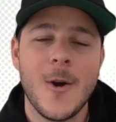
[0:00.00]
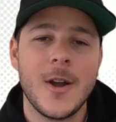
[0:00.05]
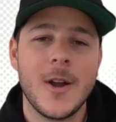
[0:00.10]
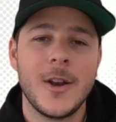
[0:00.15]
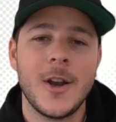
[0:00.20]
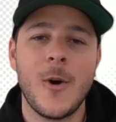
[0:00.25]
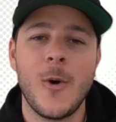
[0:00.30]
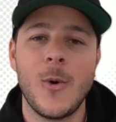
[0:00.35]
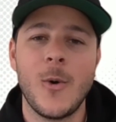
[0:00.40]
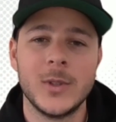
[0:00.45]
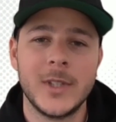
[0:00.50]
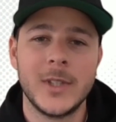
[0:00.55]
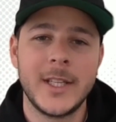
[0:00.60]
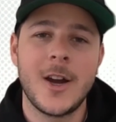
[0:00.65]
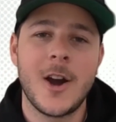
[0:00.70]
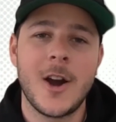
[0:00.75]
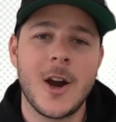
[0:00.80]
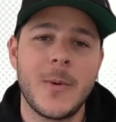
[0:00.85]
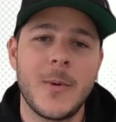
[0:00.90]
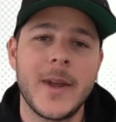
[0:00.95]
Not only
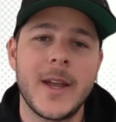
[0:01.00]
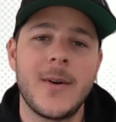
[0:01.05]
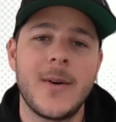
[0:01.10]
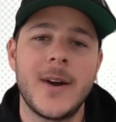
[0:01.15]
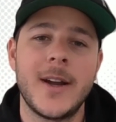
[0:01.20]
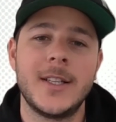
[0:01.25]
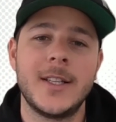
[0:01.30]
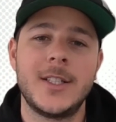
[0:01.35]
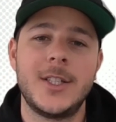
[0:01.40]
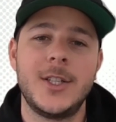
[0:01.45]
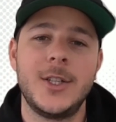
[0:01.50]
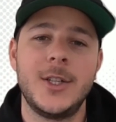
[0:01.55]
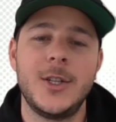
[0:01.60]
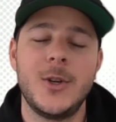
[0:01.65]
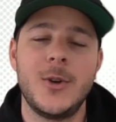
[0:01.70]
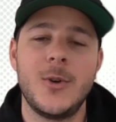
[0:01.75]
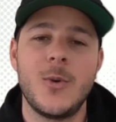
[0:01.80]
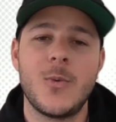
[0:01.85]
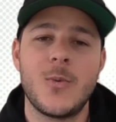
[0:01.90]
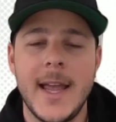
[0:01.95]
are we going
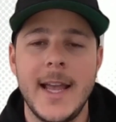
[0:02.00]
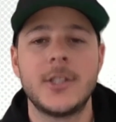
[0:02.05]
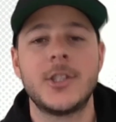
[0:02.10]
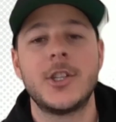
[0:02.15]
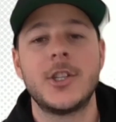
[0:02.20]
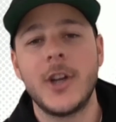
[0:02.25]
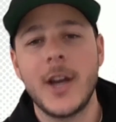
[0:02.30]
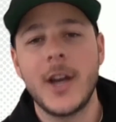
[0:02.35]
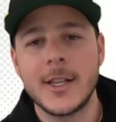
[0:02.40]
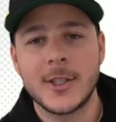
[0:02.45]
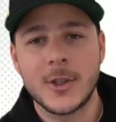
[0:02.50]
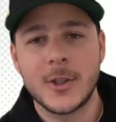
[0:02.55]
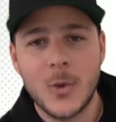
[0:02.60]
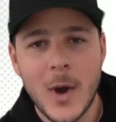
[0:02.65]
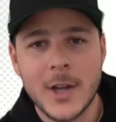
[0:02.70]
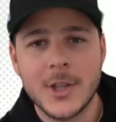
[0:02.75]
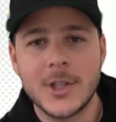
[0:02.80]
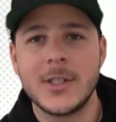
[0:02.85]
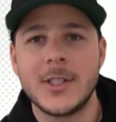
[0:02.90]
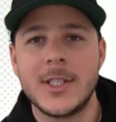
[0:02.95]
to answer you guys'
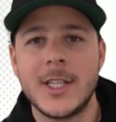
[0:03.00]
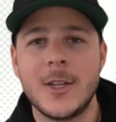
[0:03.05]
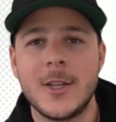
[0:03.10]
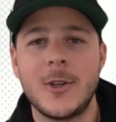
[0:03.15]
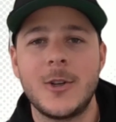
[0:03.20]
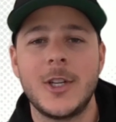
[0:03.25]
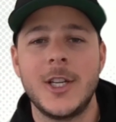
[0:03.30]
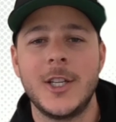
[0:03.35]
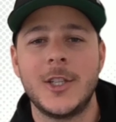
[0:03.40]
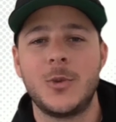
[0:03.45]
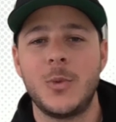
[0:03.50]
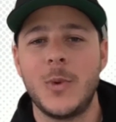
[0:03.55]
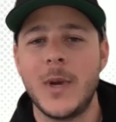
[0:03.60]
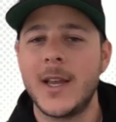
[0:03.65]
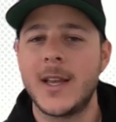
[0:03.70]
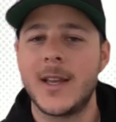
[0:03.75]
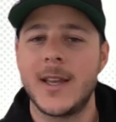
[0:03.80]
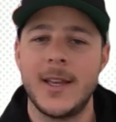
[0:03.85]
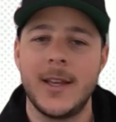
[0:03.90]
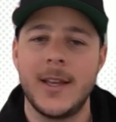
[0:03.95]
questions each
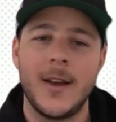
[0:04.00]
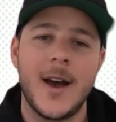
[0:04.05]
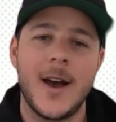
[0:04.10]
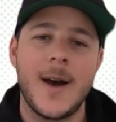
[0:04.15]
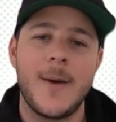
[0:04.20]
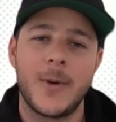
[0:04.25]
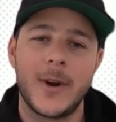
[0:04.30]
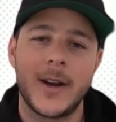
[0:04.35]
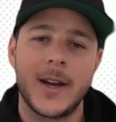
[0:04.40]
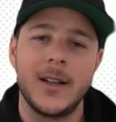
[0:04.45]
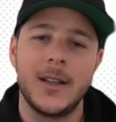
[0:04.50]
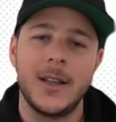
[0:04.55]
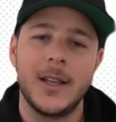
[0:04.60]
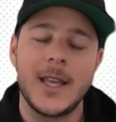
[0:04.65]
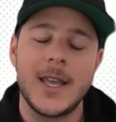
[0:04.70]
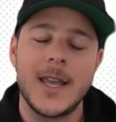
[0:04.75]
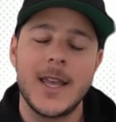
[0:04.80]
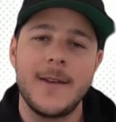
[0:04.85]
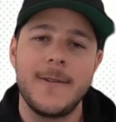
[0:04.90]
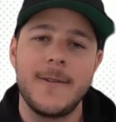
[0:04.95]
week, we're going to
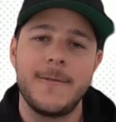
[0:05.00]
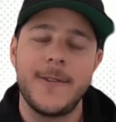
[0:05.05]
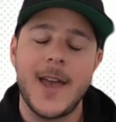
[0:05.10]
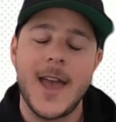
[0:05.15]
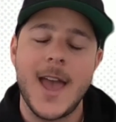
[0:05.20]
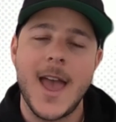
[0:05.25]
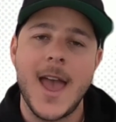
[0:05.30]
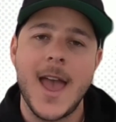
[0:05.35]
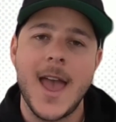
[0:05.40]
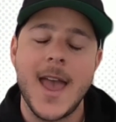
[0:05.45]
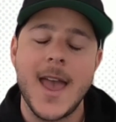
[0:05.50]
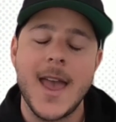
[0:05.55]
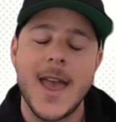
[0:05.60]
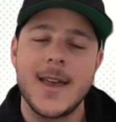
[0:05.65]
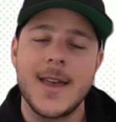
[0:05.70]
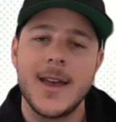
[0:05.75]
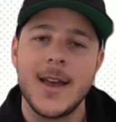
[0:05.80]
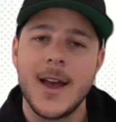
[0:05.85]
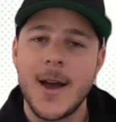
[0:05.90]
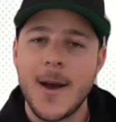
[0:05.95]
leave
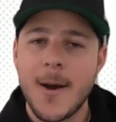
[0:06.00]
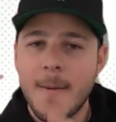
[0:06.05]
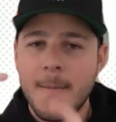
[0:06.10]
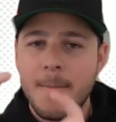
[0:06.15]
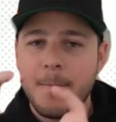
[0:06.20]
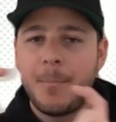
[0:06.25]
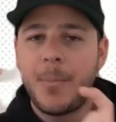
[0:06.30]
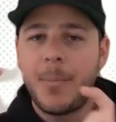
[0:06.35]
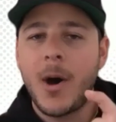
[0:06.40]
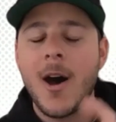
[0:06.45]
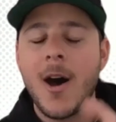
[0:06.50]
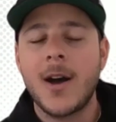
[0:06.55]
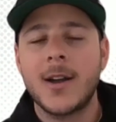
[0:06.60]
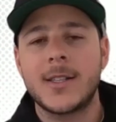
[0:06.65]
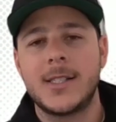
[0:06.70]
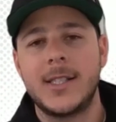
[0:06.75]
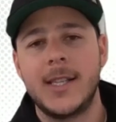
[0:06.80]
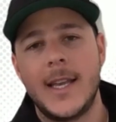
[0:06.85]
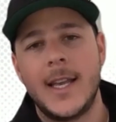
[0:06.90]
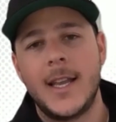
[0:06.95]
a
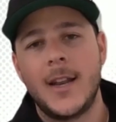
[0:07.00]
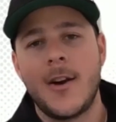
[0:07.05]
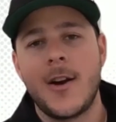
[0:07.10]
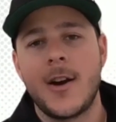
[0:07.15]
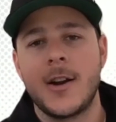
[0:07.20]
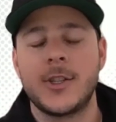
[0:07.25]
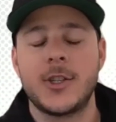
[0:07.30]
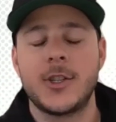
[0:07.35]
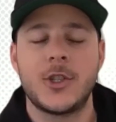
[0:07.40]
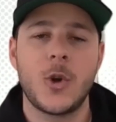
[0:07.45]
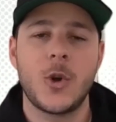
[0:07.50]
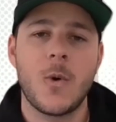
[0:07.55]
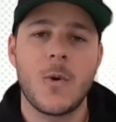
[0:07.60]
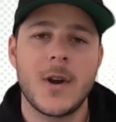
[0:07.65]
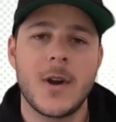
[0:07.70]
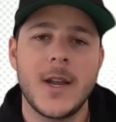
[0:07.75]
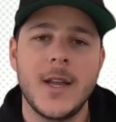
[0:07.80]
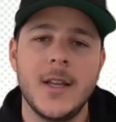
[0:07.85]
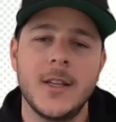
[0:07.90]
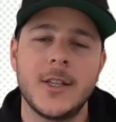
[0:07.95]
box in our
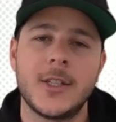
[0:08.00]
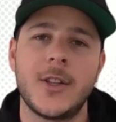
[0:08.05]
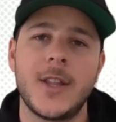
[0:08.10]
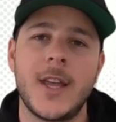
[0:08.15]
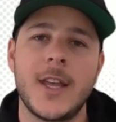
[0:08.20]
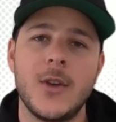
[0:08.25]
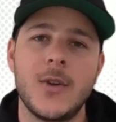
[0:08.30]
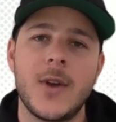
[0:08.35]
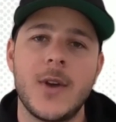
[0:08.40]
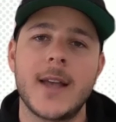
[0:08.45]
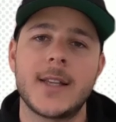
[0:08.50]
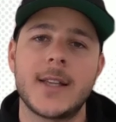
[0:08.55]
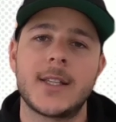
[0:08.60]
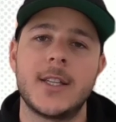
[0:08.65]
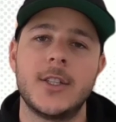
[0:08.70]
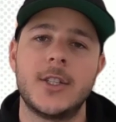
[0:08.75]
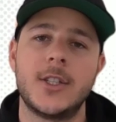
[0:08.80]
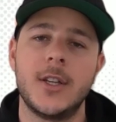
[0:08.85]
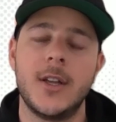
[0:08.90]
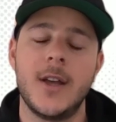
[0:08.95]
story so that you guys can,